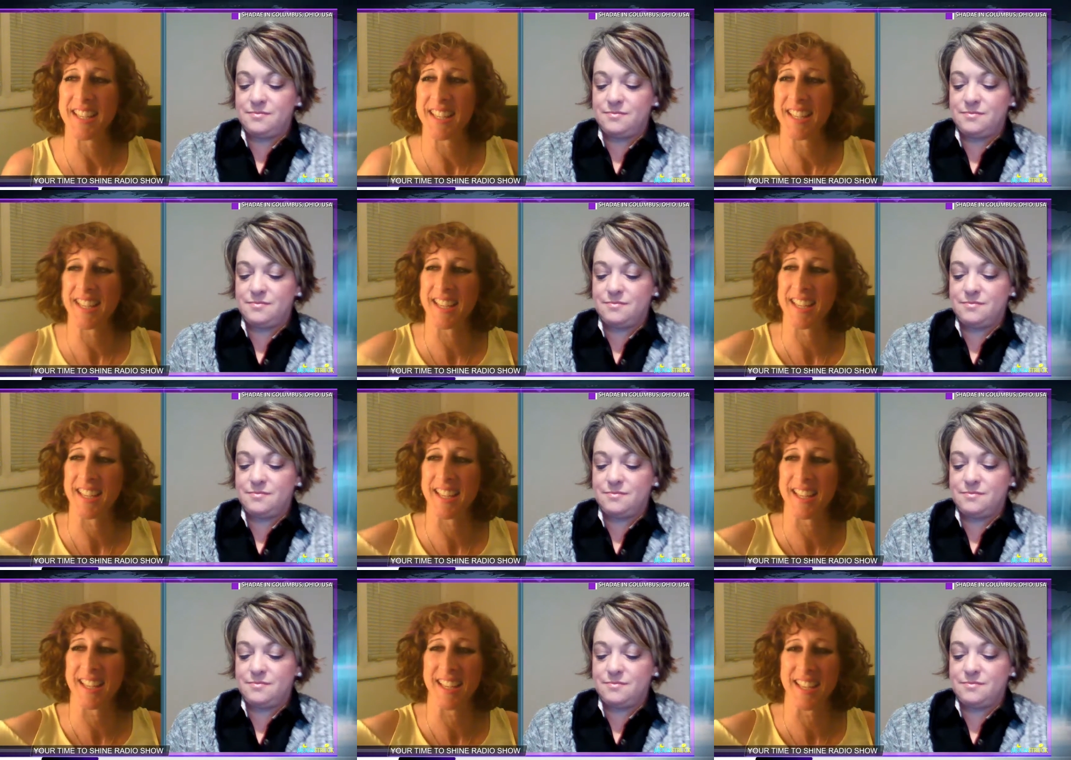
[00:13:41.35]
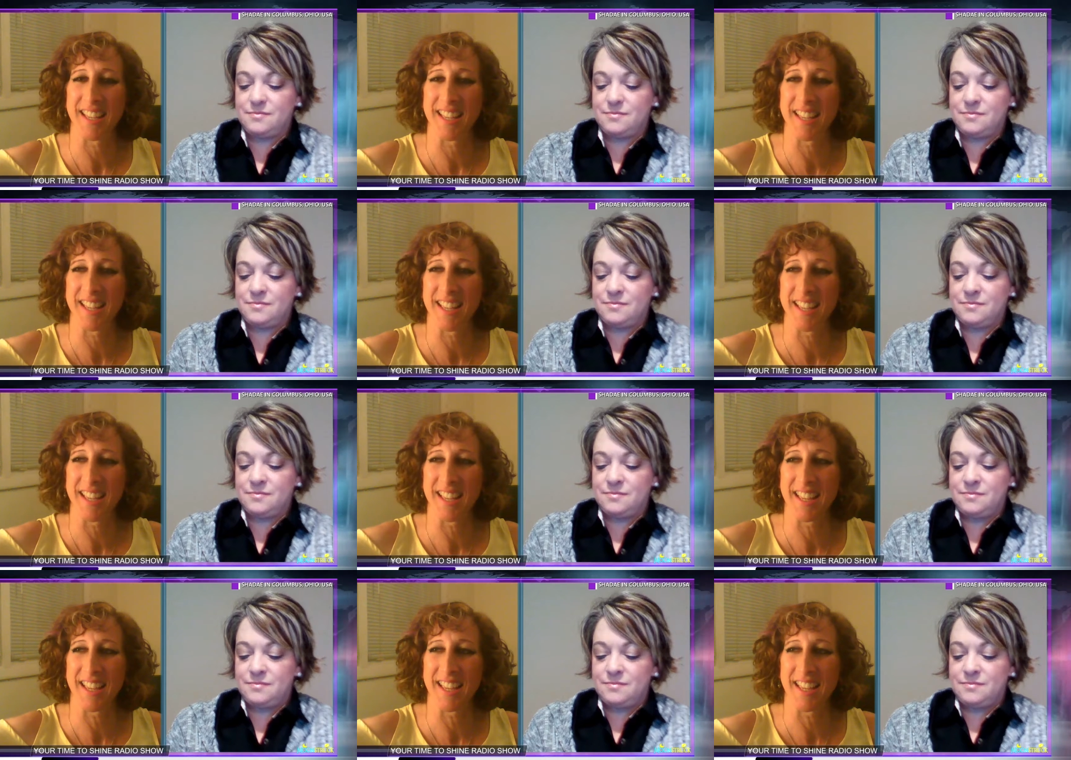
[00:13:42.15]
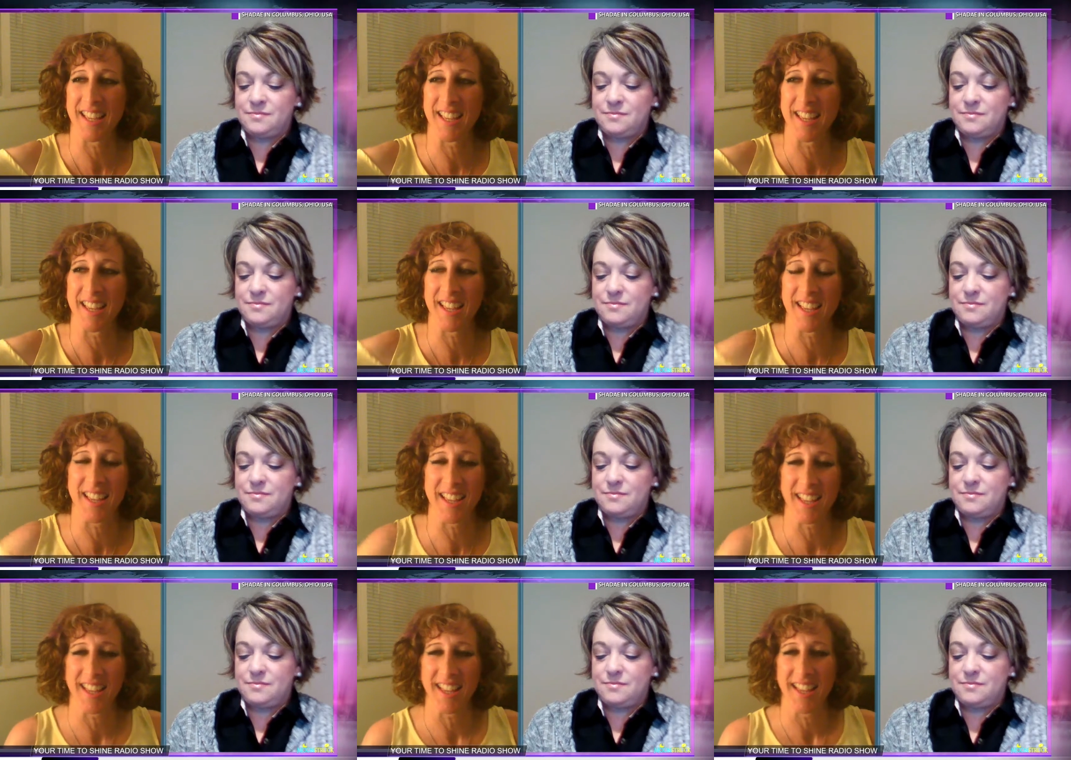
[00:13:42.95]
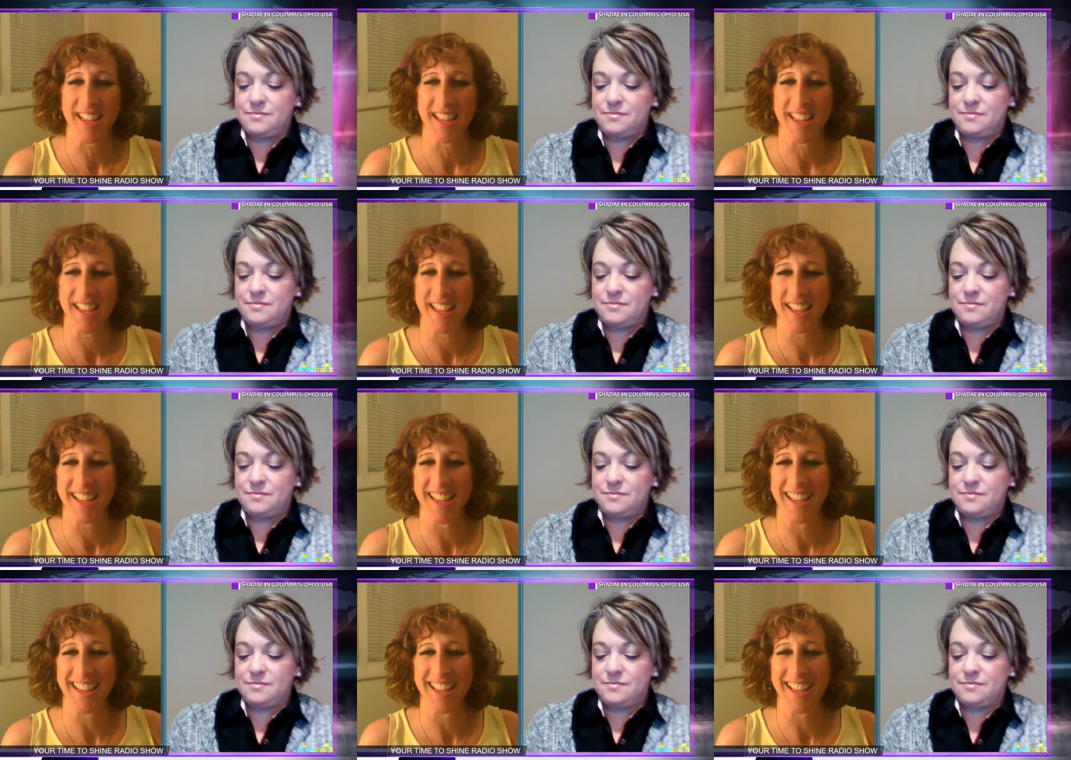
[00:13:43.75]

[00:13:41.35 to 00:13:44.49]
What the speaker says: Nothing is said.